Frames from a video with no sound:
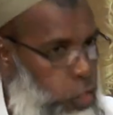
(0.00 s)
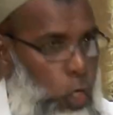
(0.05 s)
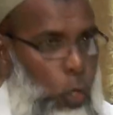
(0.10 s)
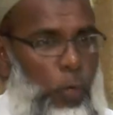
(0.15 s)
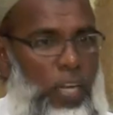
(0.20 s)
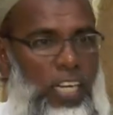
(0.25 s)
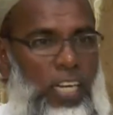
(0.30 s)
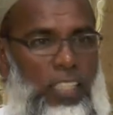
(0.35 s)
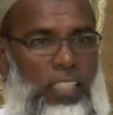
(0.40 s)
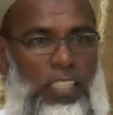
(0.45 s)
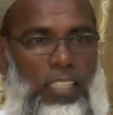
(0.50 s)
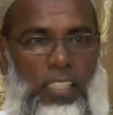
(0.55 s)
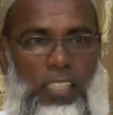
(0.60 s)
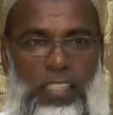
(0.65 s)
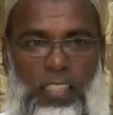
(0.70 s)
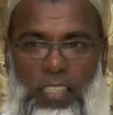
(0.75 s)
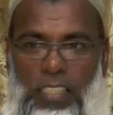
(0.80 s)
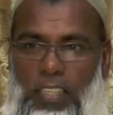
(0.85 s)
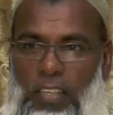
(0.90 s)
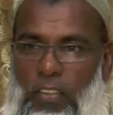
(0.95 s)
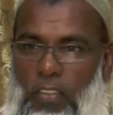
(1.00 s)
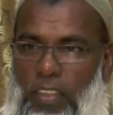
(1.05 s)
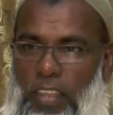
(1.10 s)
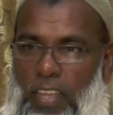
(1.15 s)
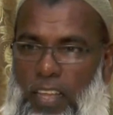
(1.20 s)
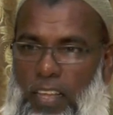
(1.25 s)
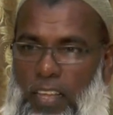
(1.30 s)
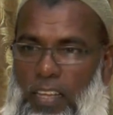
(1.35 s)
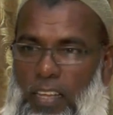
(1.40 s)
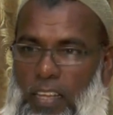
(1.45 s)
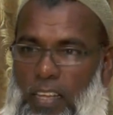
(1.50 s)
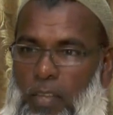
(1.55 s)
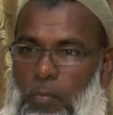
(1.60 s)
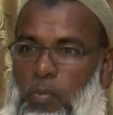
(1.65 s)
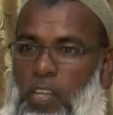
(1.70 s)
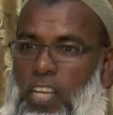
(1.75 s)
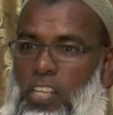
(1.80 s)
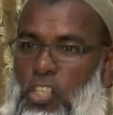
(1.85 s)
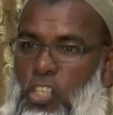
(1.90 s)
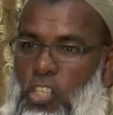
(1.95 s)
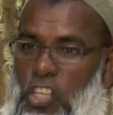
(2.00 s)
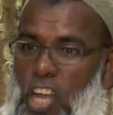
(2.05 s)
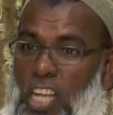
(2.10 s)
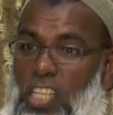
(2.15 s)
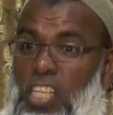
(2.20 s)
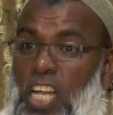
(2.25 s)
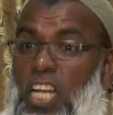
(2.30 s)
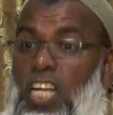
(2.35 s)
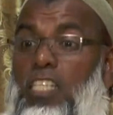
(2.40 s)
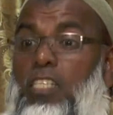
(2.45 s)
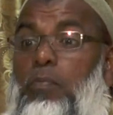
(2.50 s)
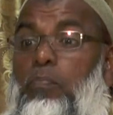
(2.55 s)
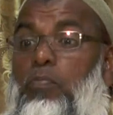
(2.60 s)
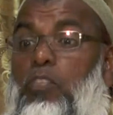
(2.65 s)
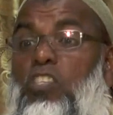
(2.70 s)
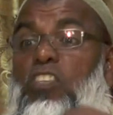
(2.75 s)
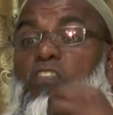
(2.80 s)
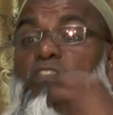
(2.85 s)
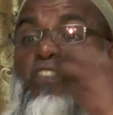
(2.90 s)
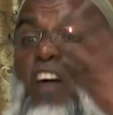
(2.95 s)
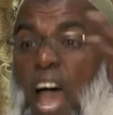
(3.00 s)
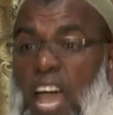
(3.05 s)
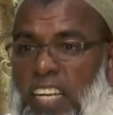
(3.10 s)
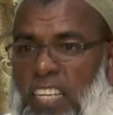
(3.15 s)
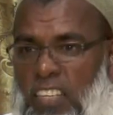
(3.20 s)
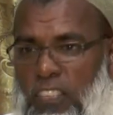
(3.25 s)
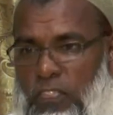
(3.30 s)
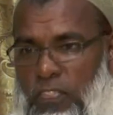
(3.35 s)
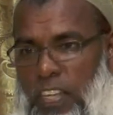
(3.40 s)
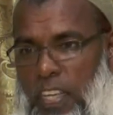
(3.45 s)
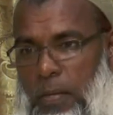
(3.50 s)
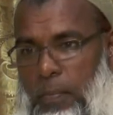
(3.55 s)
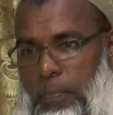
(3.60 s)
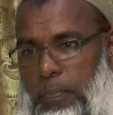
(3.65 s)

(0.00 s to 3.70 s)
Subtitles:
doing it because Shaitan has beautified it for him.